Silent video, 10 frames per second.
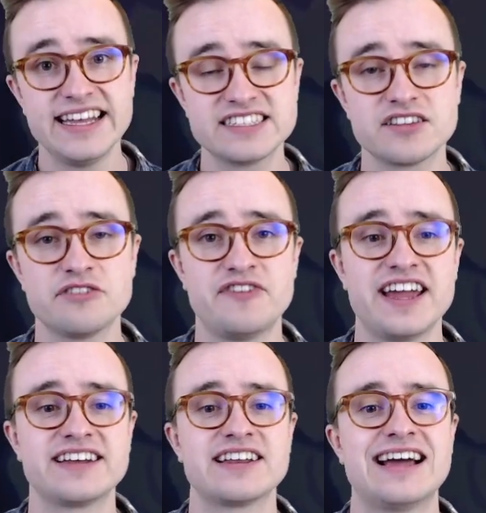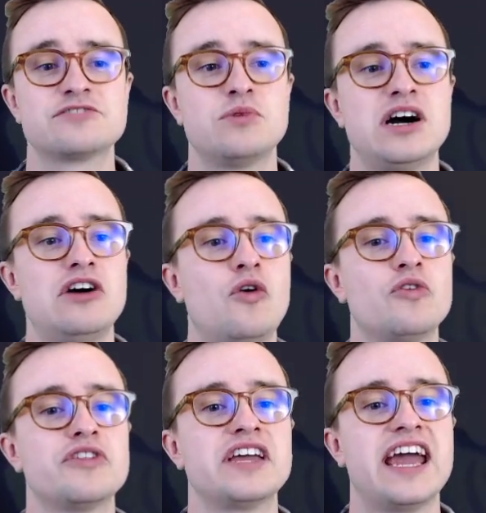Easily Fanged as well,
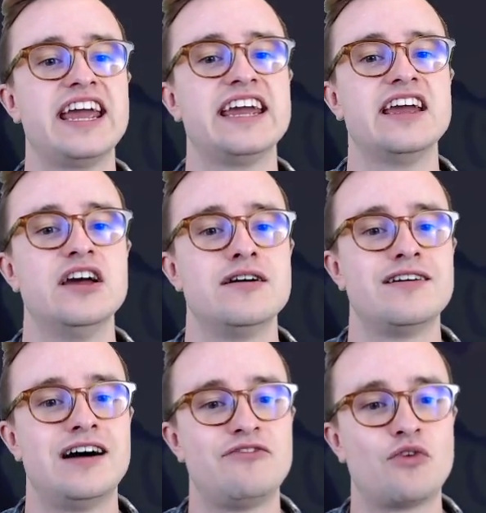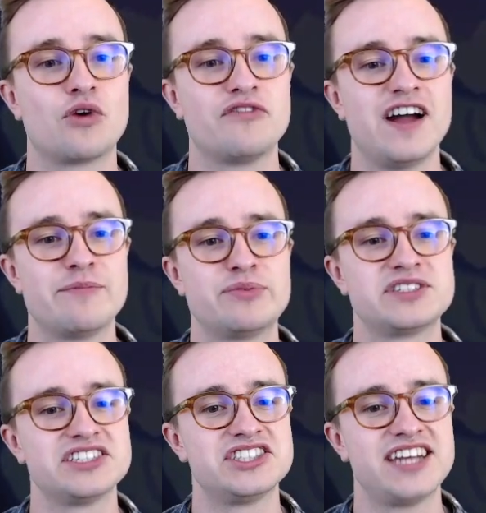only a 4 to
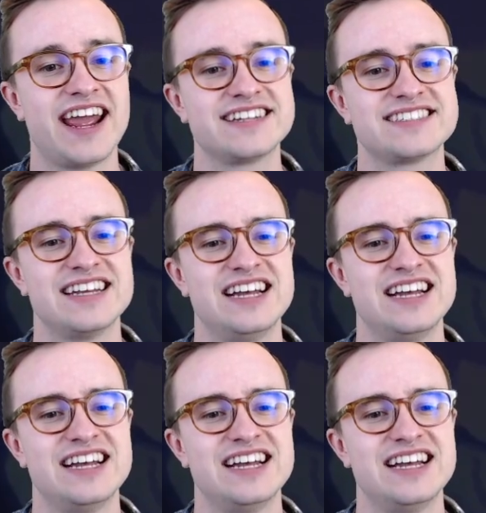5% chance.